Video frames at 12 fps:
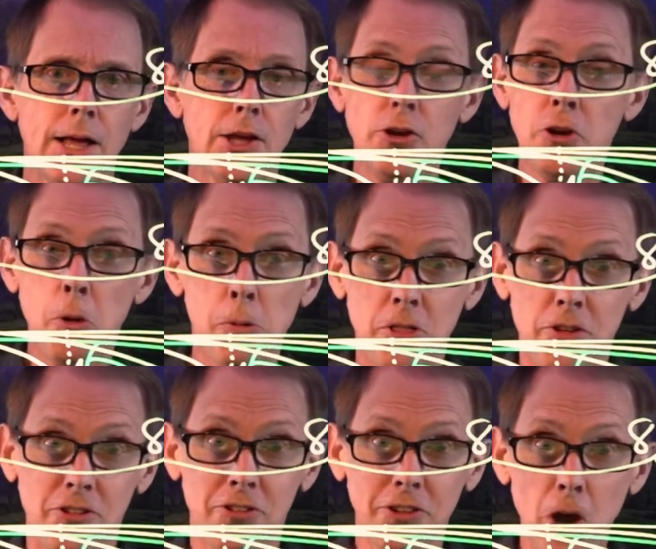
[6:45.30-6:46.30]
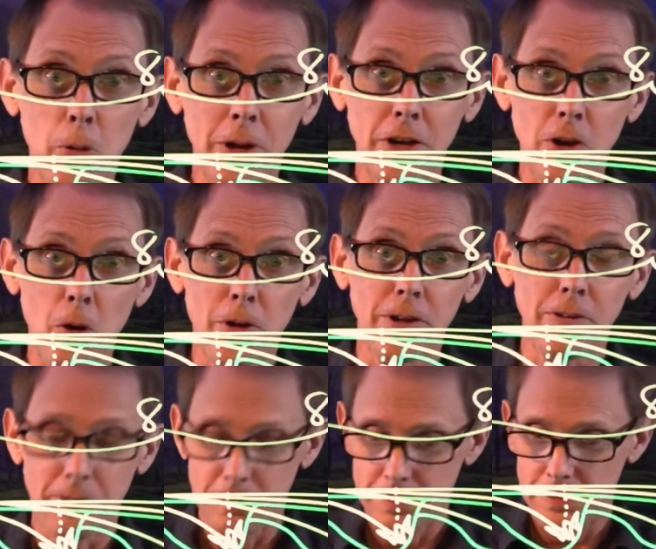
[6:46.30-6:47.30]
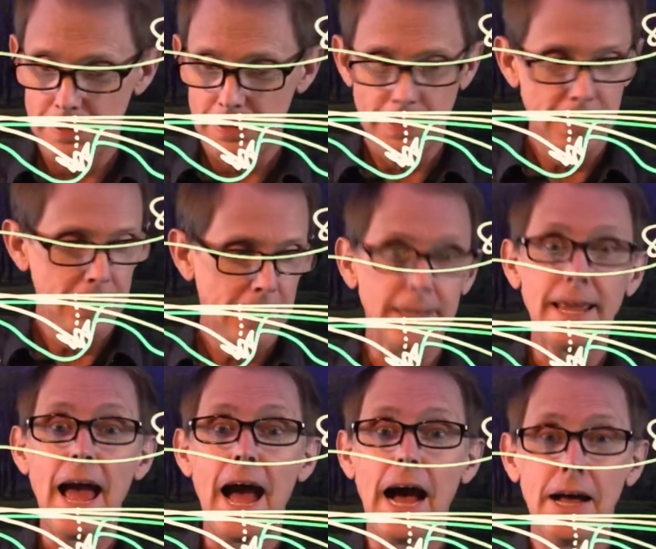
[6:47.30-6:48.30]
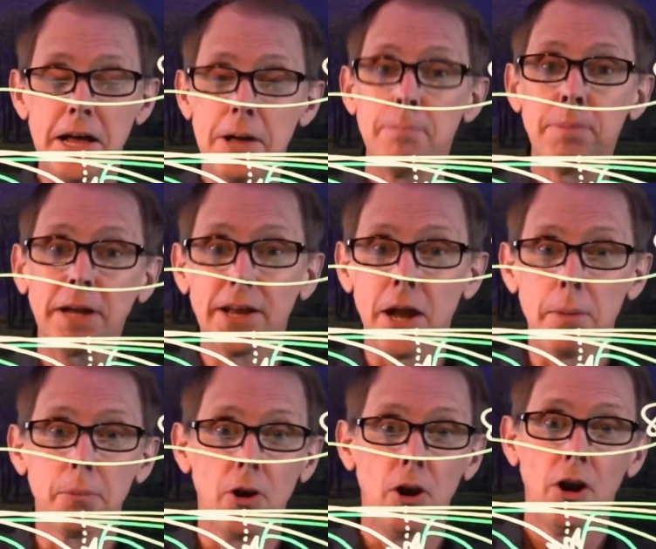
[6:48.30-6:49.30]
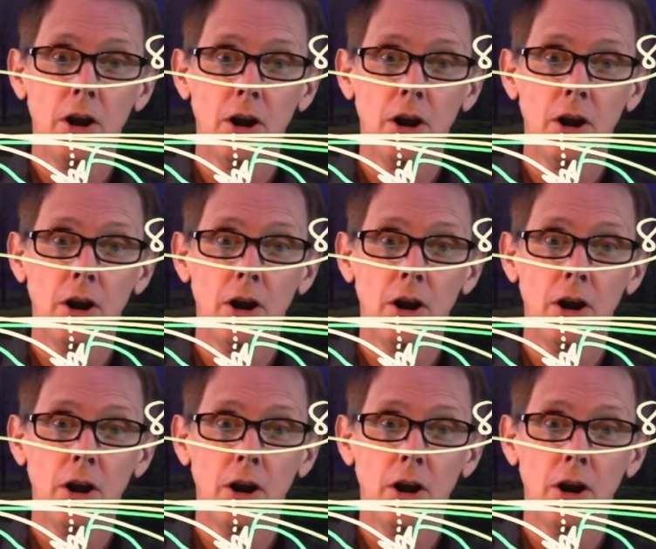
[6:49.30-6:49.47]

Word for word: You know where this is going, don't you? Yeah, pick a number.